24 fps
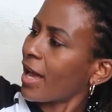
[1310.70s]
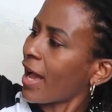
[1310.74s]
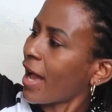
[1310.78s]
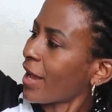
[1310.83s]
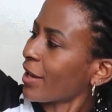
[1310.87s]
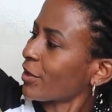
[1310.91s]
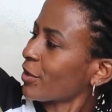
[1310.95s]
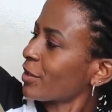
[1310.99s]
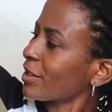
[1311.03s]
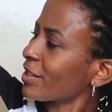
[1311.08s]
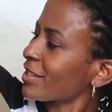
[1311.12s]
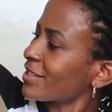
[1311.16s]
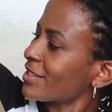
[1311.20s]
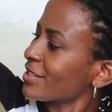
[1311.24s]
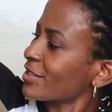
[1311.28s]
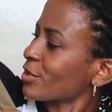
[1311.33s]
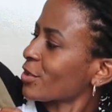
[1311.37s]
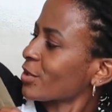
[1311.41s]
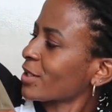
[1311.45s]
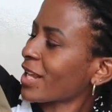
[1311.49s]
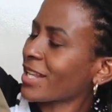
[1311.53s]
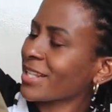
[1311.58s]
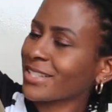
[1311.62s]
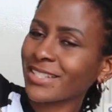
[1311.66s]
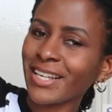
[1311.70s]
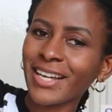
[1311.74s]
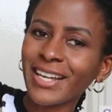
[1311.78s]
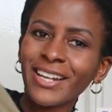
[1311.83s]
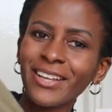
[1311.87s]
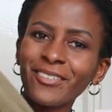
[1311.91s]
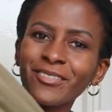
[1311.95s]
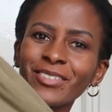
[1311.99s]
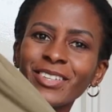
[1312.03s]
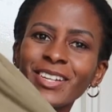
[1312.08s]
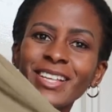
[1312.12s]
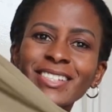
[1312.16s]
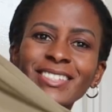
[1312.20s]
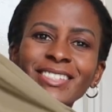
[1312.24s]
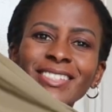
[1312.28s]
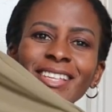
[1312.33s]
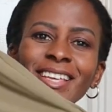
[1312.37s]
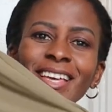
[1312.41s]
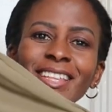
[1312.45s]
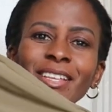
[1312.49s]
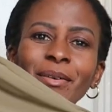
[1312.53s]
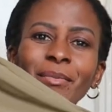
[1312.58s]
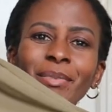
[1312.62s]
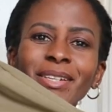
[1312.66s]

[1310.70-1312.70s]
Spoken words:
I know this is not as colorful as the other,